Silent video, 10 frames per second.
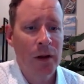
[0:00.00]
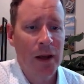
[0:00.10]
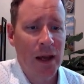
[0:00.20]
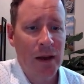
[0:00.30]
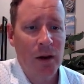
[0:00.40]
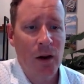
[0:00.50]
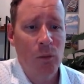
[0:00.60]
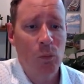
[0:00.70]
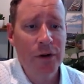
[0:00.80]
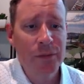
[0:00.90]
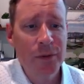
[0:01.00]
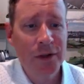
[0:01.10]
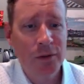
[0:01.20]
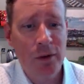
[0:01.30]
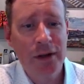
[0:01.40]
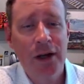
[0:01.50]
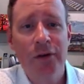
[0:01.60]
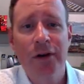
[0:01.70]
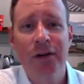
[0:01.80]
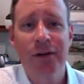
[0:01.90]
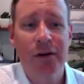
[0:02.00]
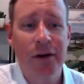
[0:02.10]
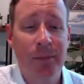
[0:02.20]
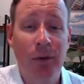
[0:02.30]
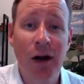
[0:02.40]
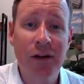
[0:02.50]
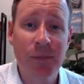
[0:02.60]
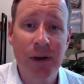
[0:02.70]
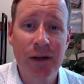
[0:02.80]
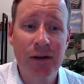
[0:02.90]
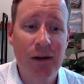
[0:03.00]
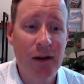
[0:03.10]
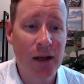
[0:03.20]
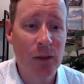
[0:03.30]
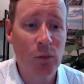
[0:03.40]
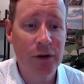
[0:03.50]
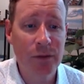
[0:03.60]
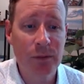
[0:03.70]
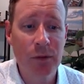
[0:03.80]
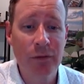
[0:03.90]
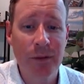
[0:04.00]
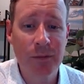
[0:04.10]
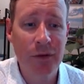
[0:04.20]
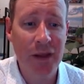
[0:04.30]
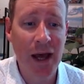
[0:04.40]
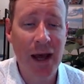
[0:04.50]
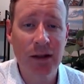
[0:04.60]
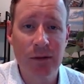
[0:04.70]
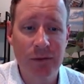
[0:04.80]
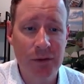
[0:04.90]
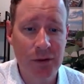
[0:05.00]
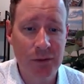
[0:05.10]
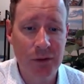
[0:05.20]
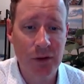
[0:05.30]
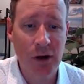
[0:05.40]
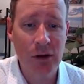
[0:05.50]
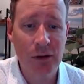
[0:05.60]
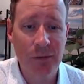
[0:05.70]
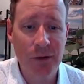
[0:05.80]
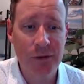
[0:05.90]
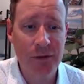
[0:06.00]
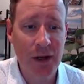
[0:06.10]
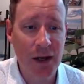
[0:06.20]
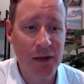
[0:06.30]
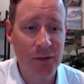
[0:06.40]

And once we, so right now they're considered a prospect, and once we move them to the active zone, all of those tasks